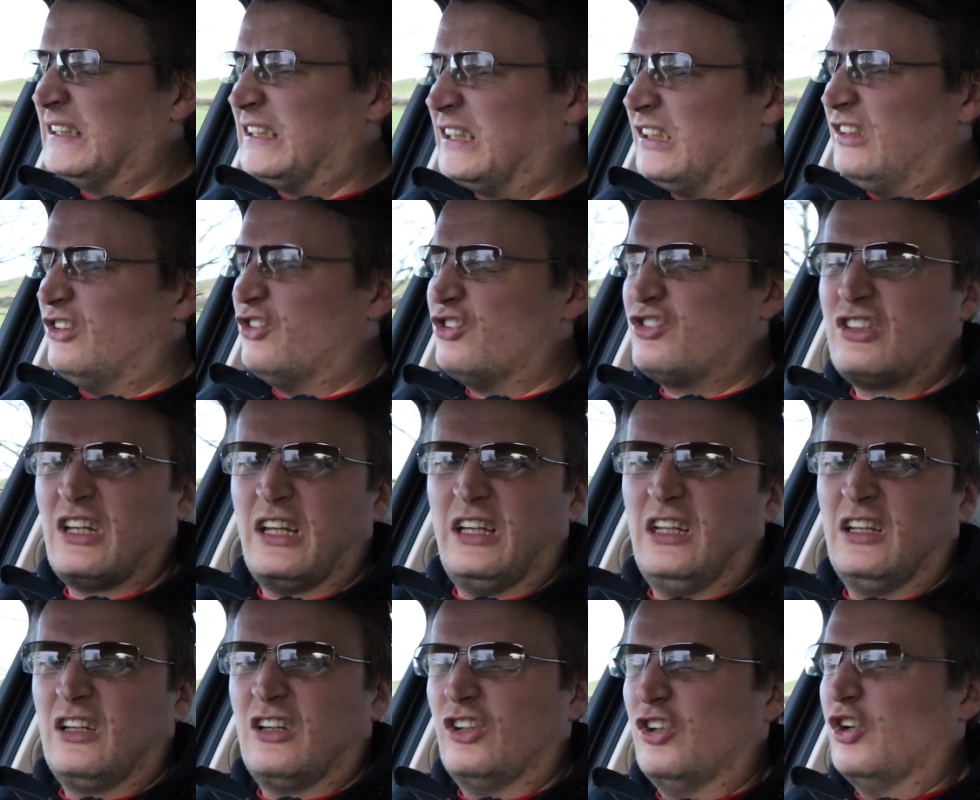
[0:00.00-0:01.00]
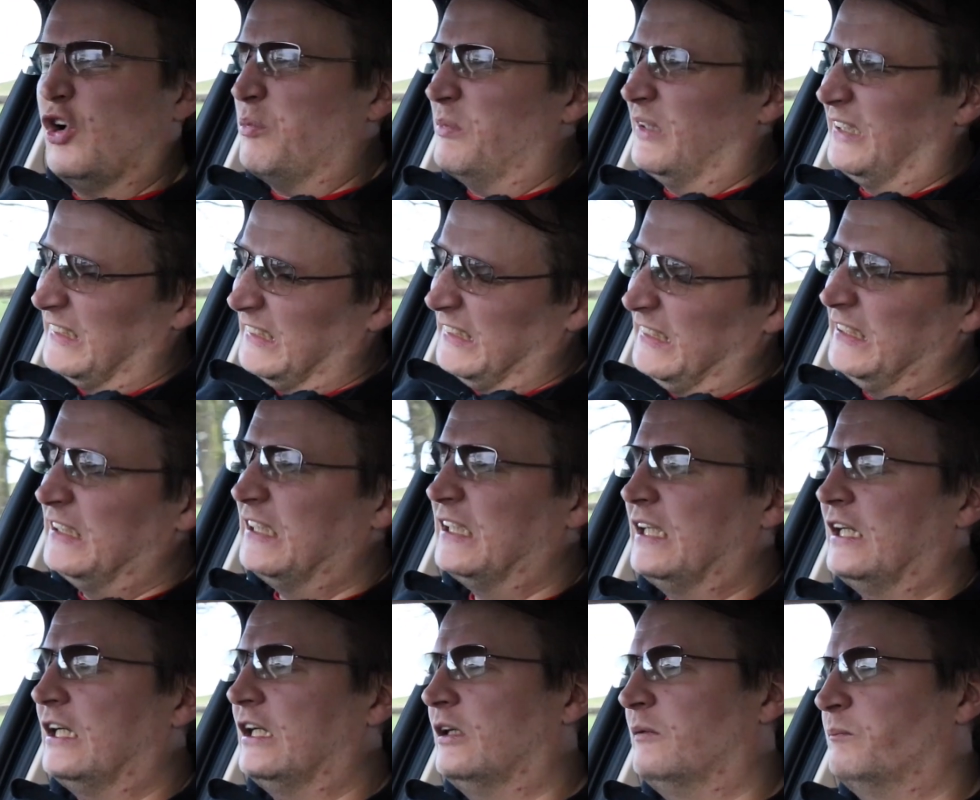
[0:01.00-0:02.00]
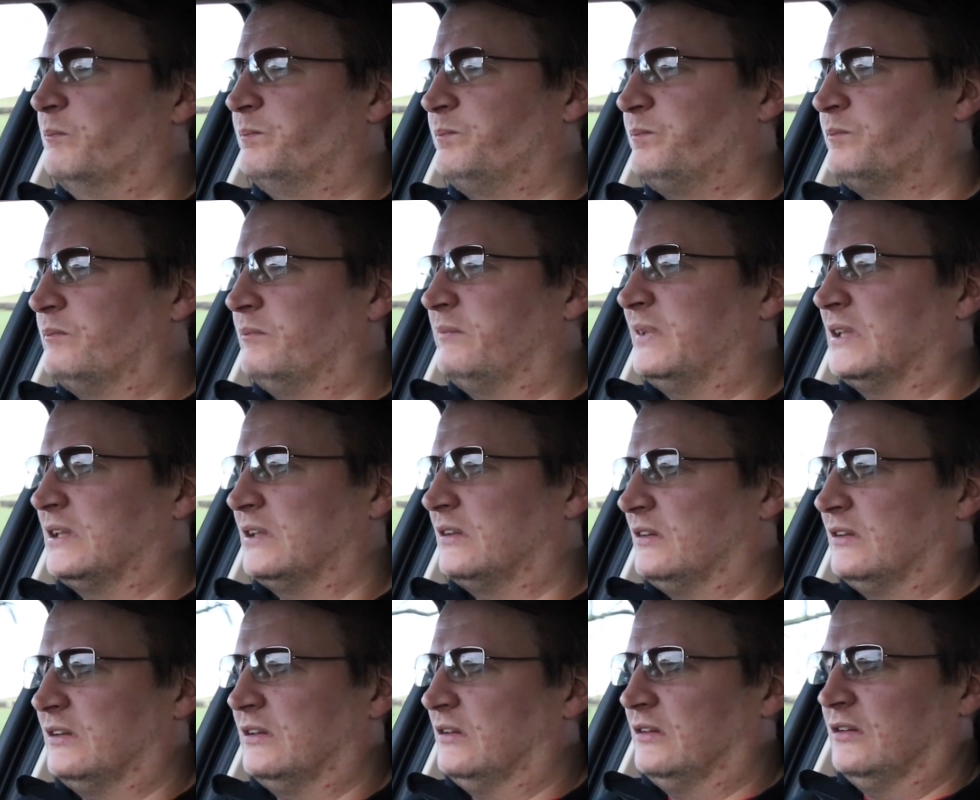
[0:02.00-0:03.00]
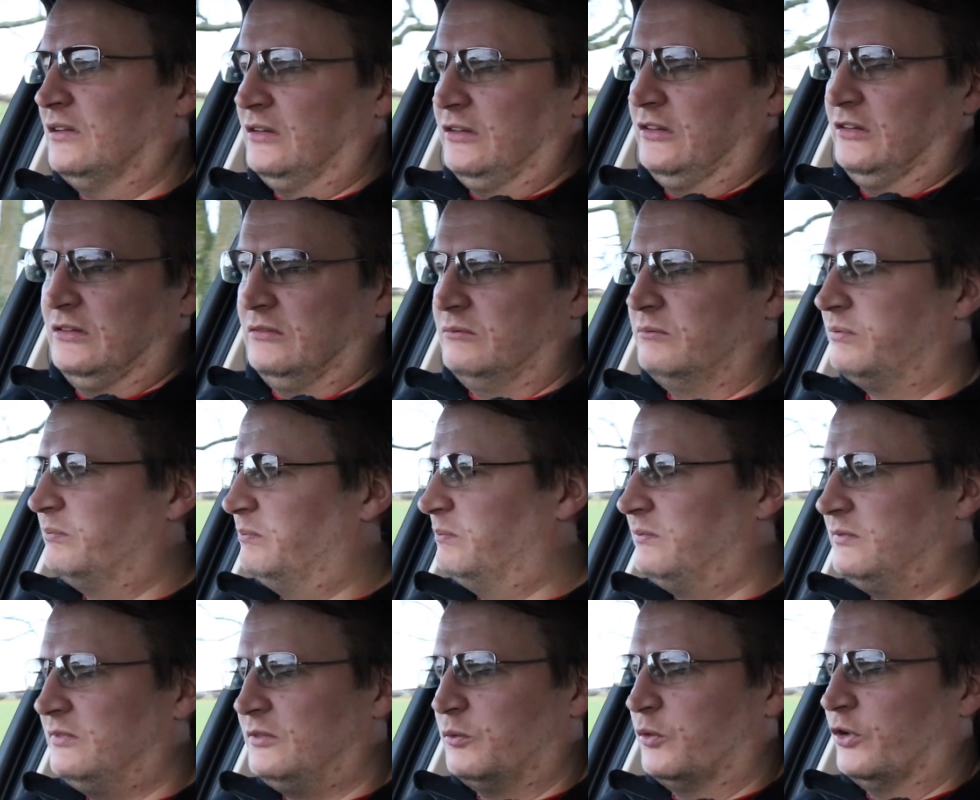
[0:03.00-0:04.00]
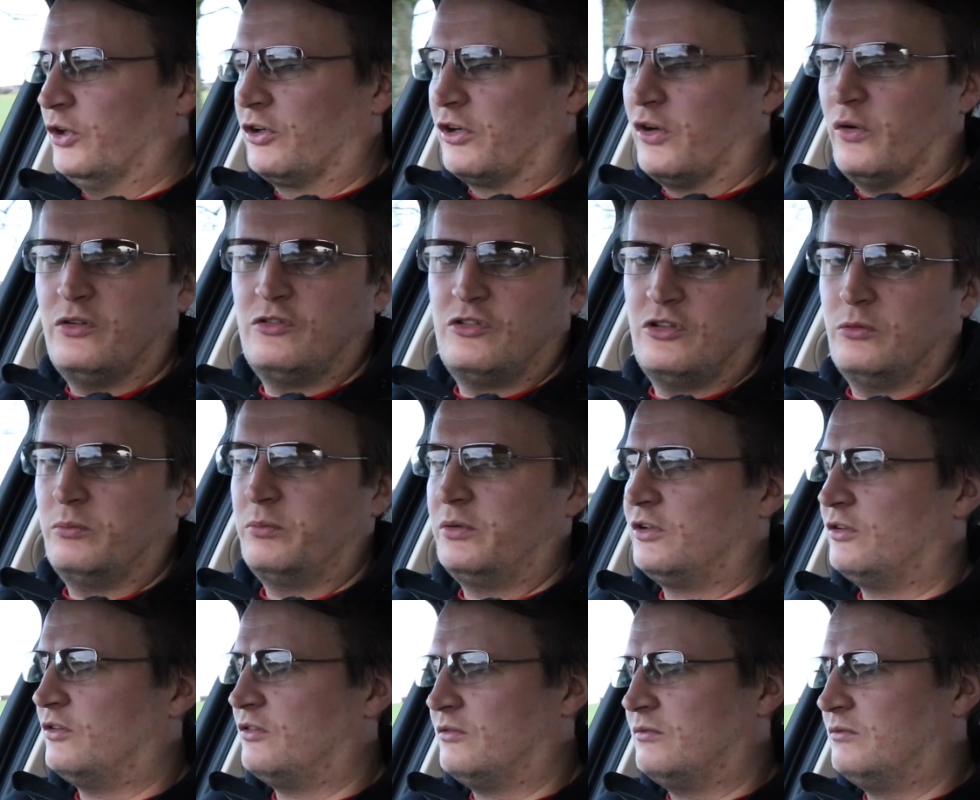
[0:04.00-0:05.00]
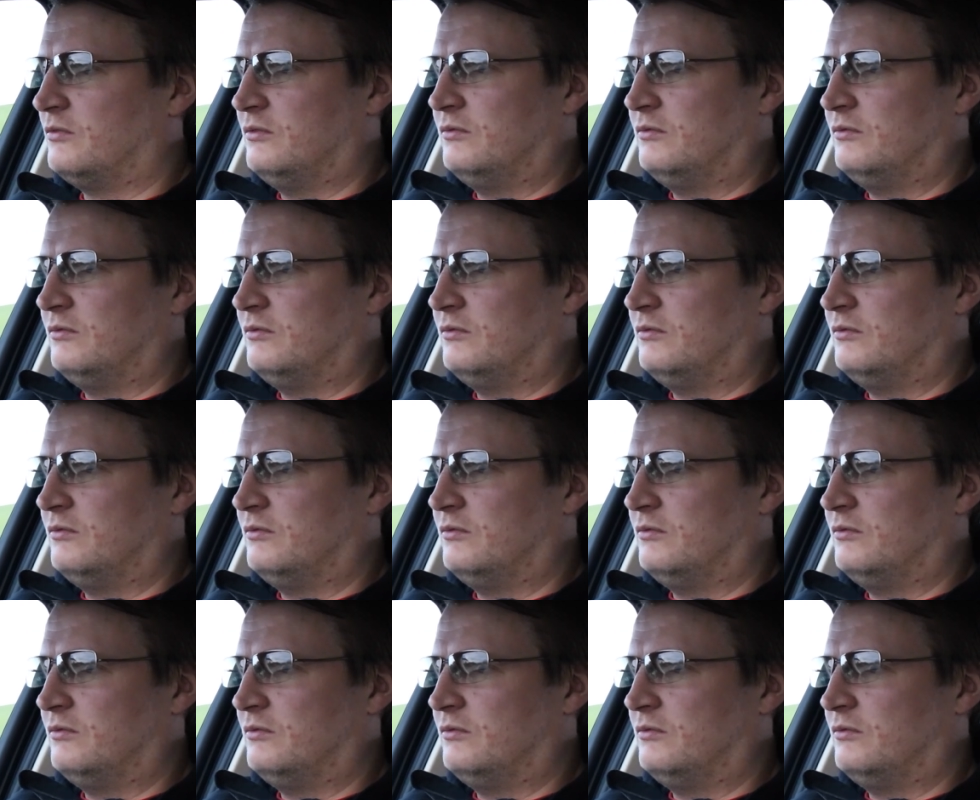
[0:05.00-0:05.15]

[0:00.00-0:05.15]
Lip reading: can you say, economically, but we're not going to, because